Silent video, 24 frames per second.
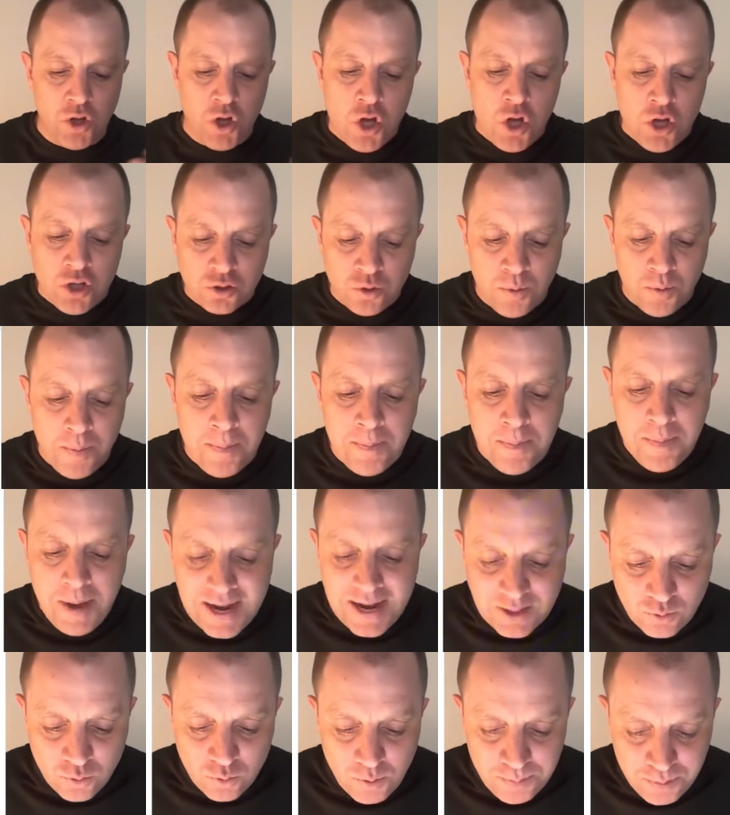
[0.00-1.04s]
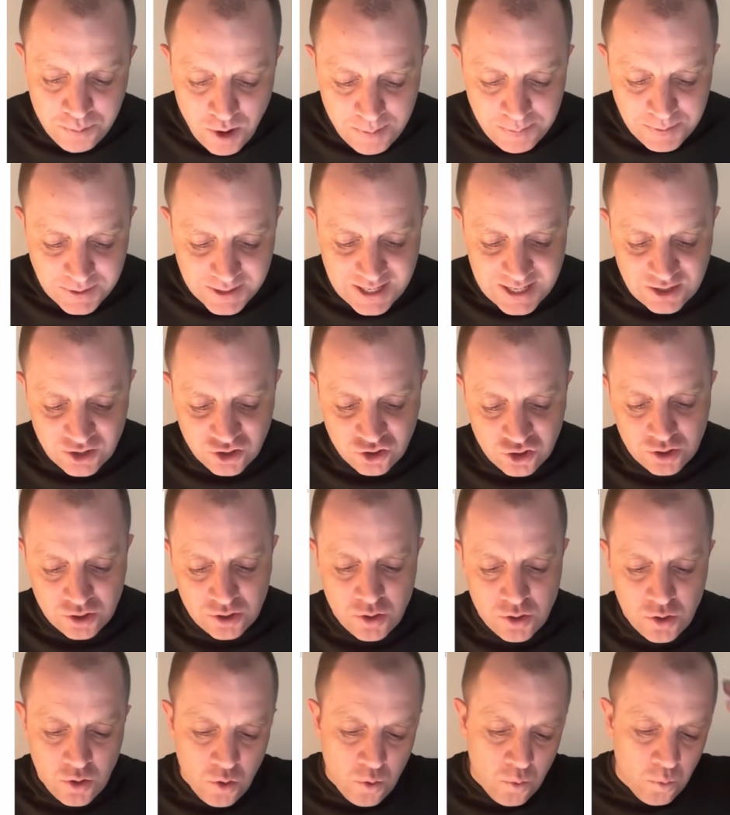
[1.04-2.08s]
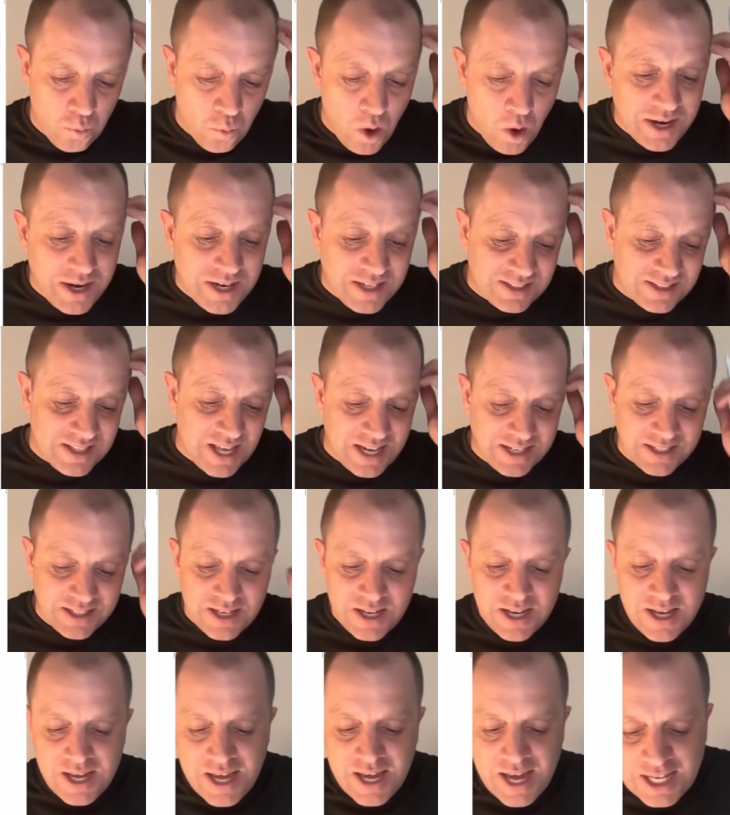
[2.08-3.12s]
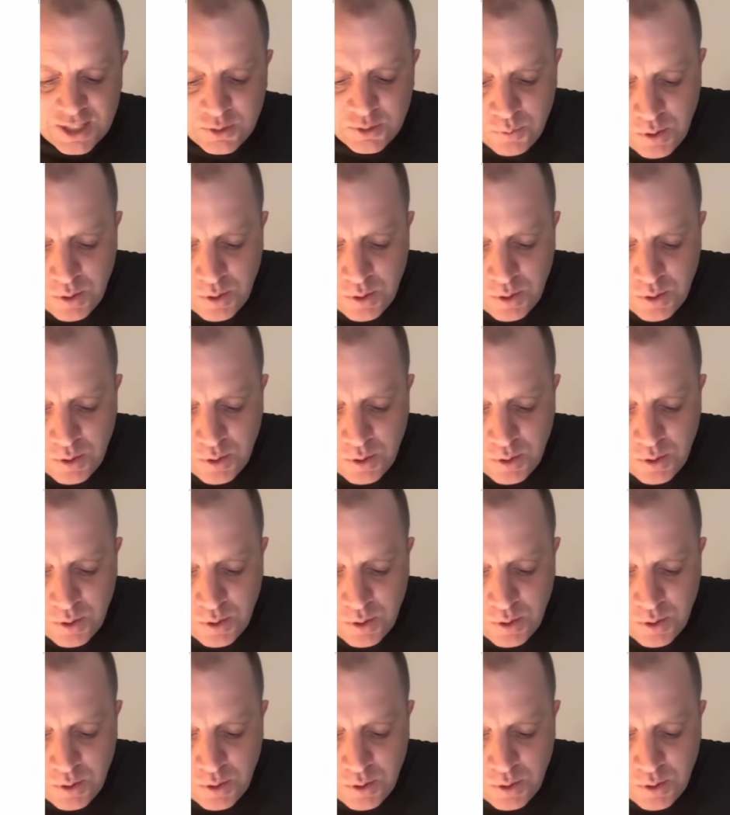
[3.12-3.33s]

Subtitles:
So micropropagation, what is that? It's where